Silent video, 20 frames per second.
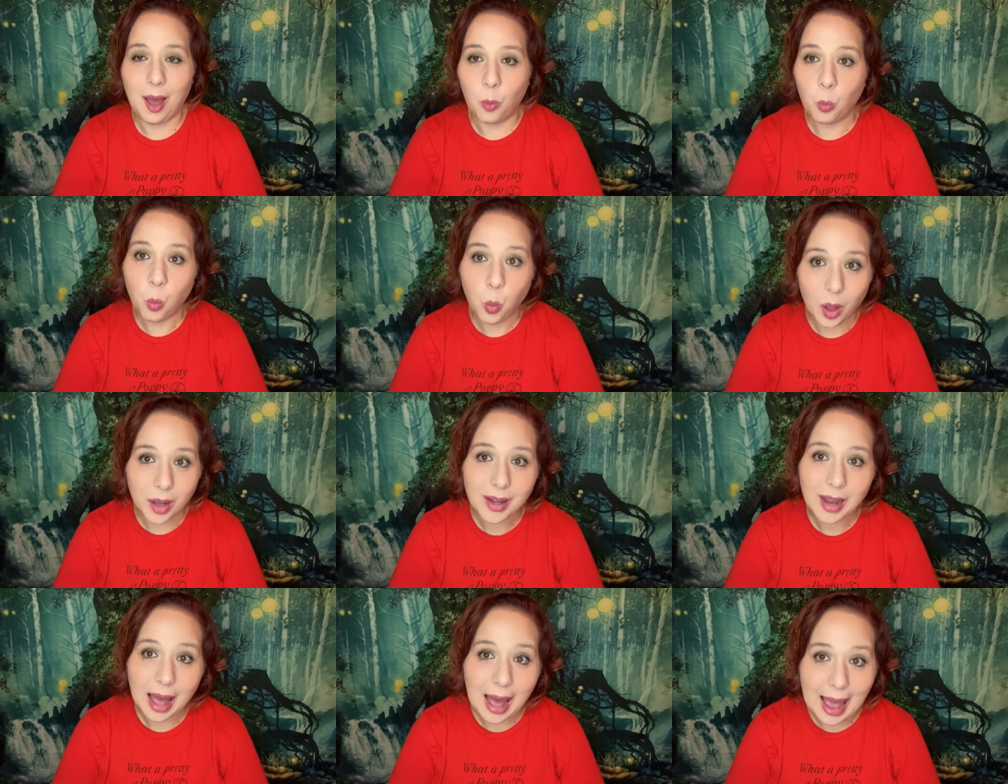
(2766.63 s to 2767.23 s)

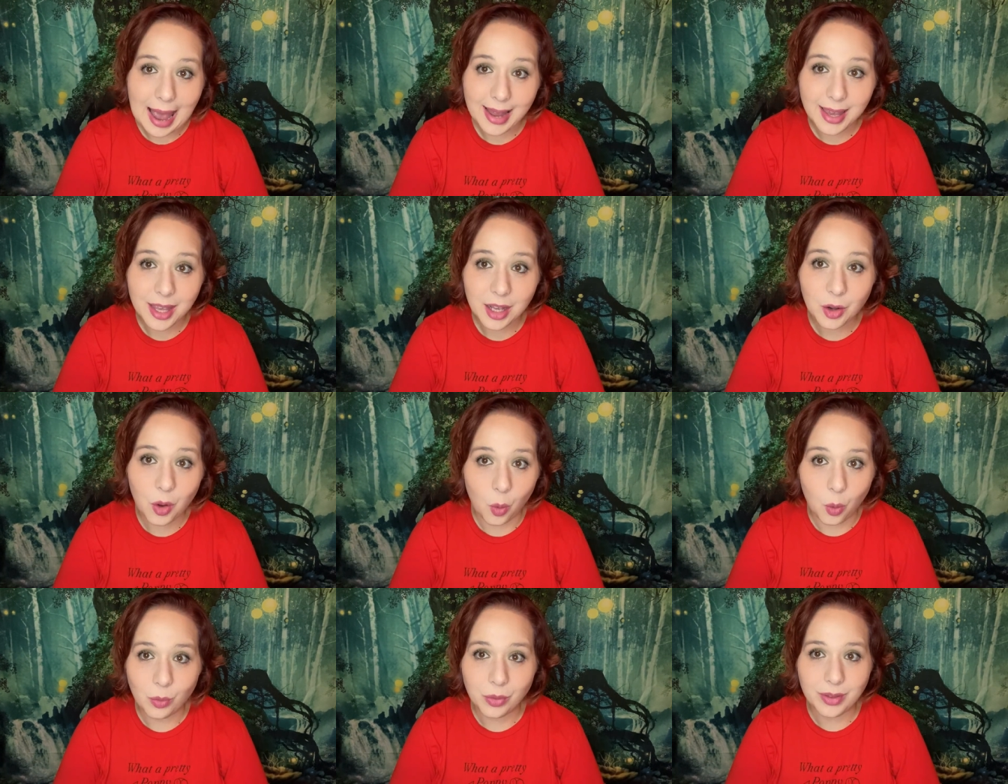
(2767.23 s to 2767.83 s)
what I
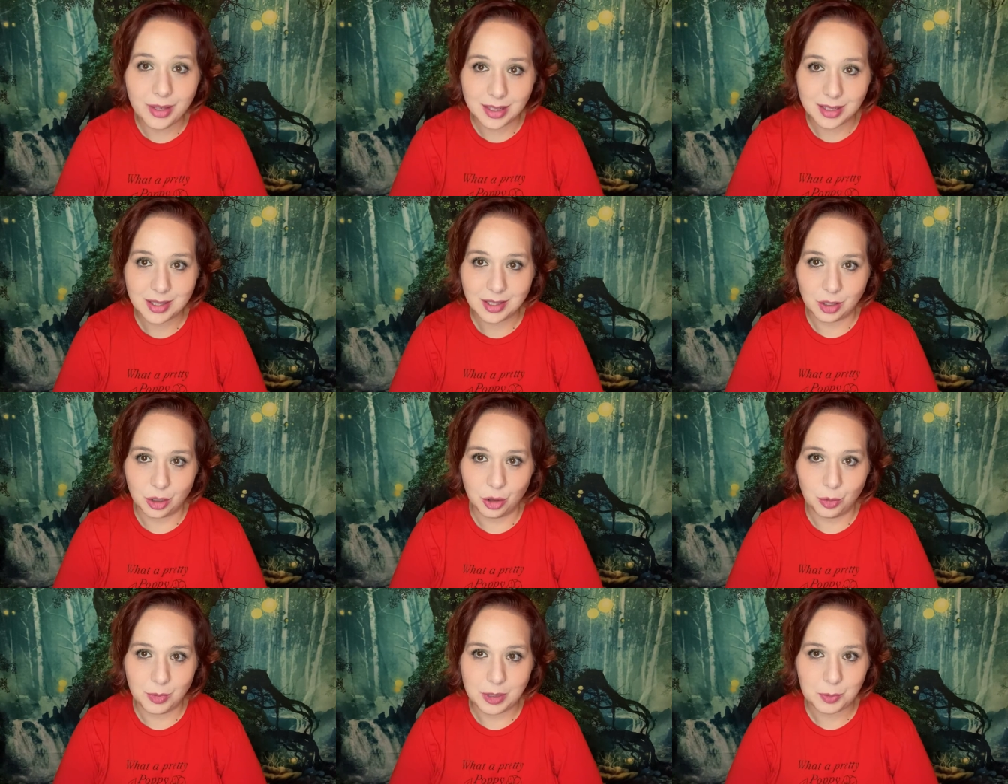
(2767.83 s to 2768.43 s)
can only
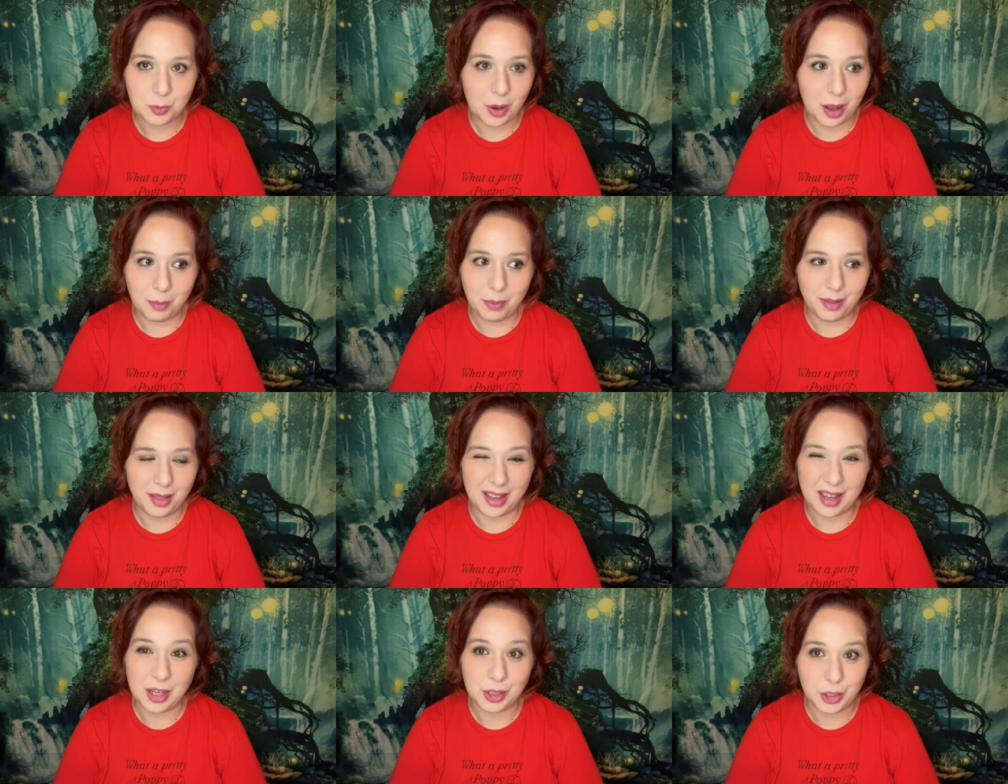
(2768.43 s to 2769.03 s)
assume is
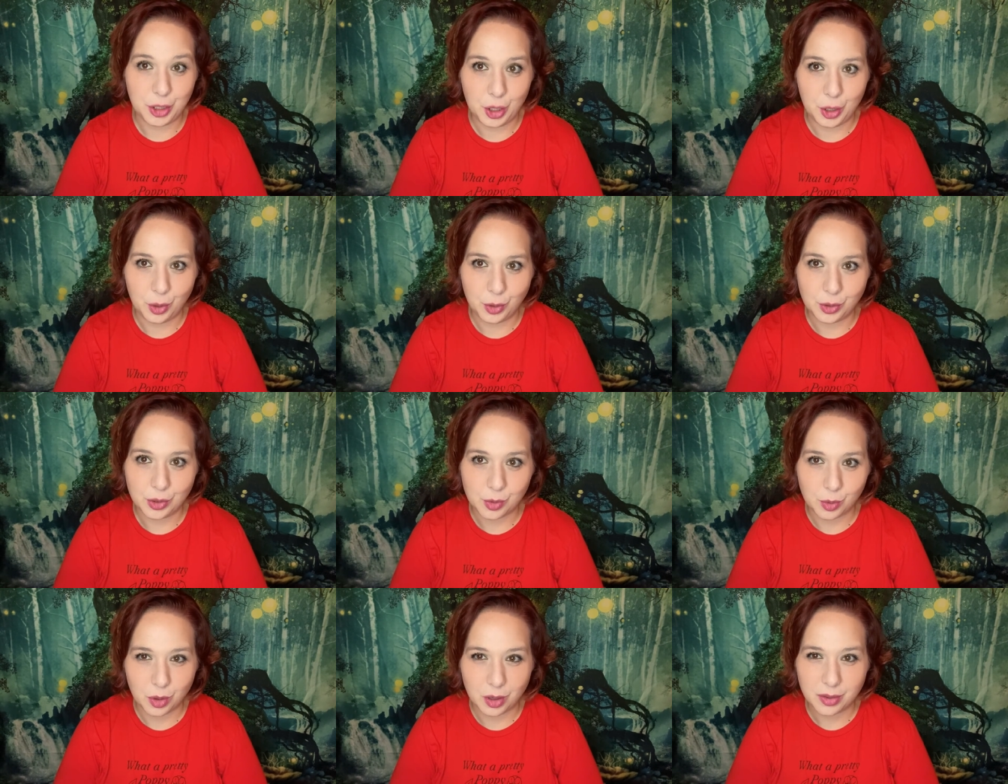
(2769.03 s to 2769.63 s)
probably like a
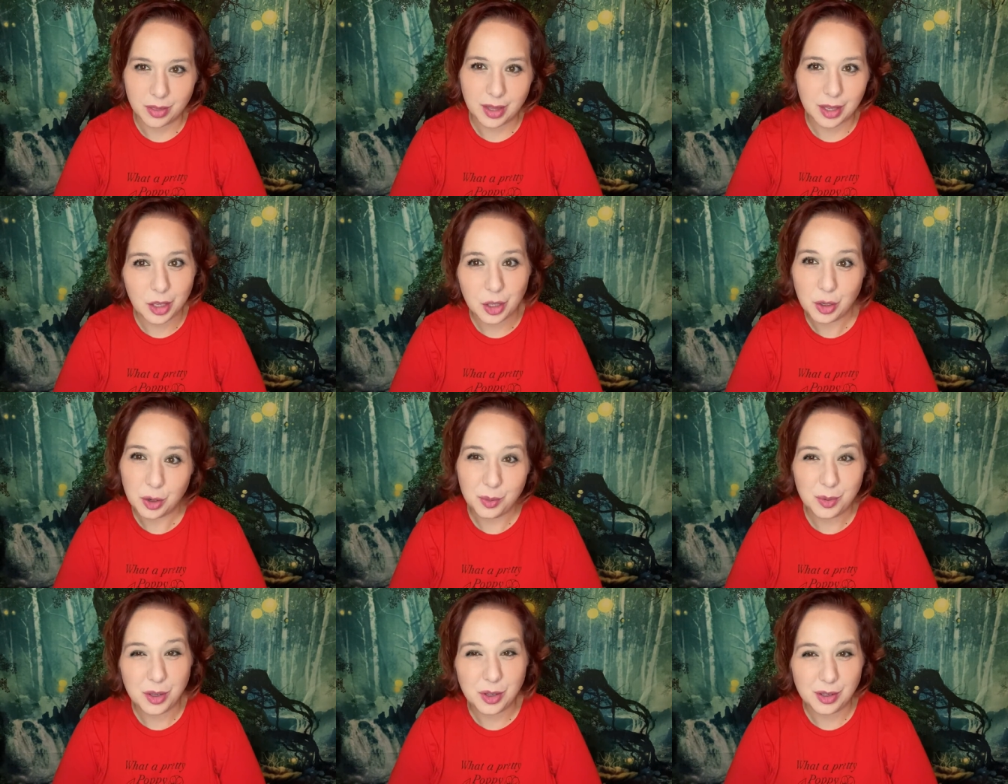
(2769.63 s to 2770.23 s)
toe's worth. Like,
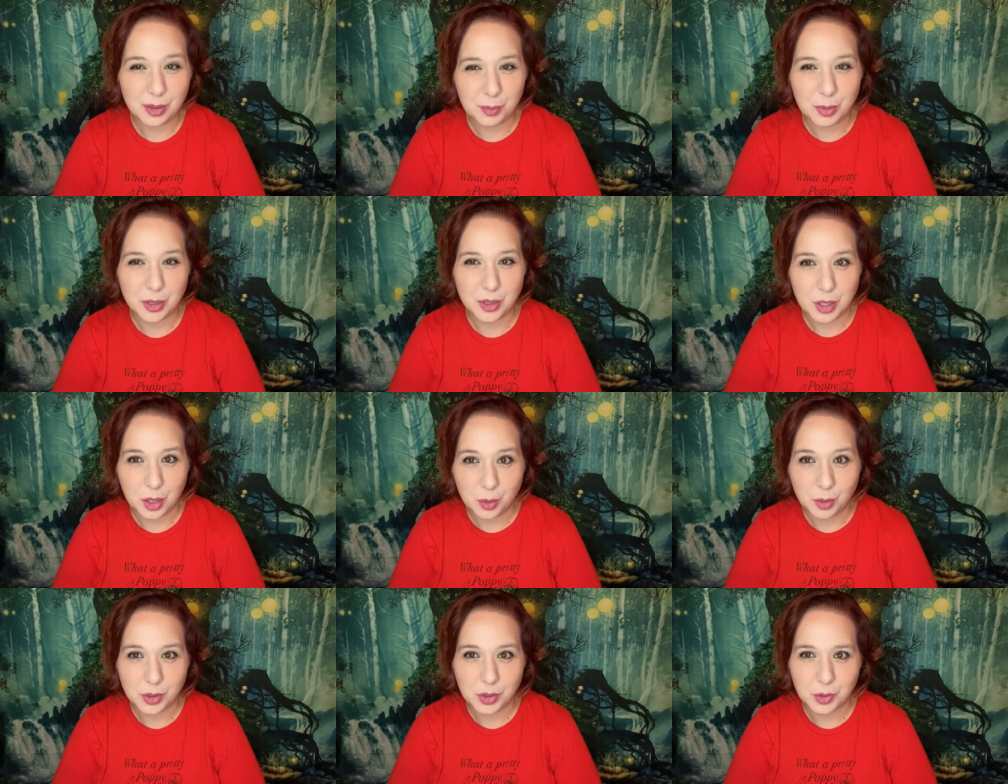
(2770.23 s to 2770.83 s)
you know, when you dip your
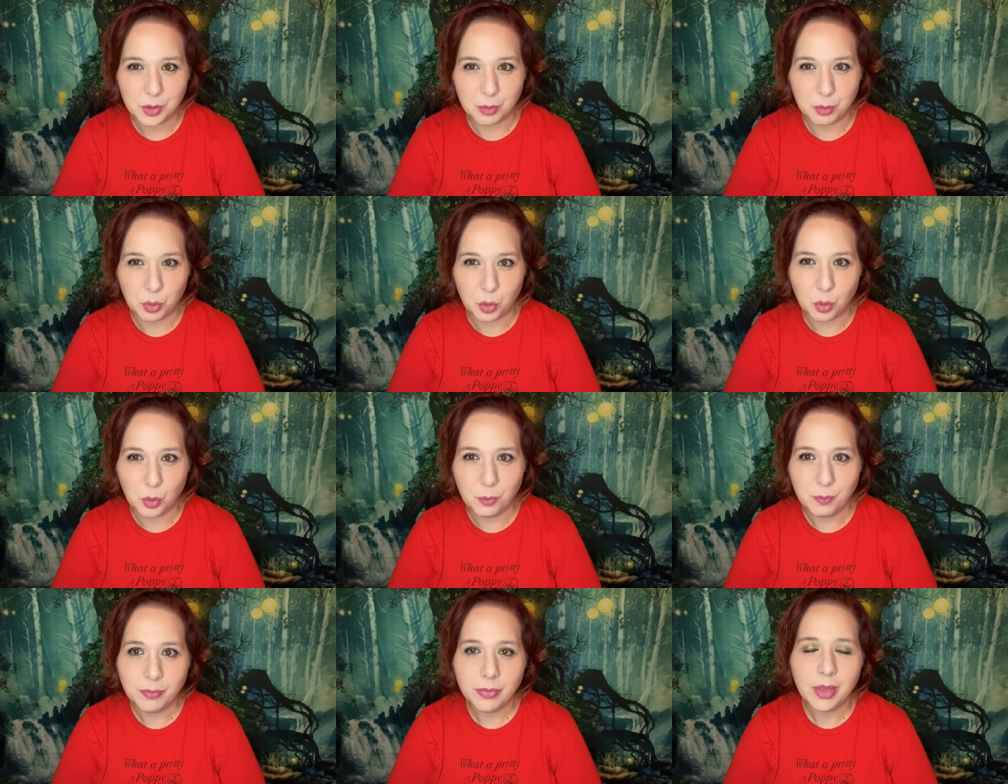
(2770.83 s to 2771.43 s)
toe into a
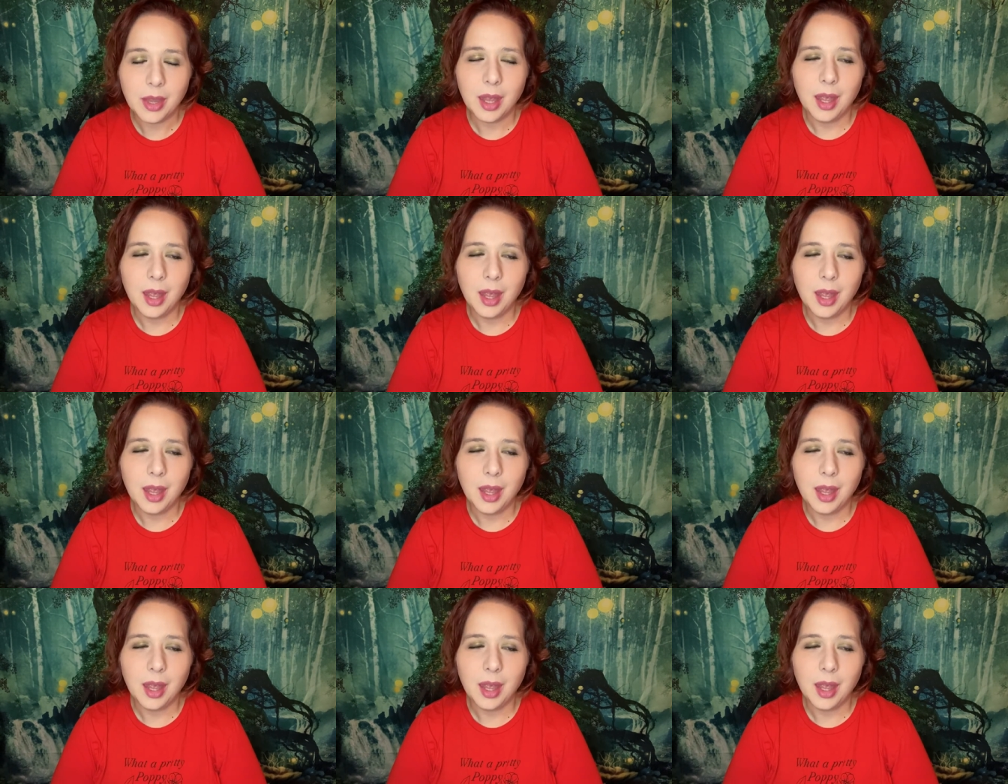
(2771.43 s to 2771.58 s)
pool,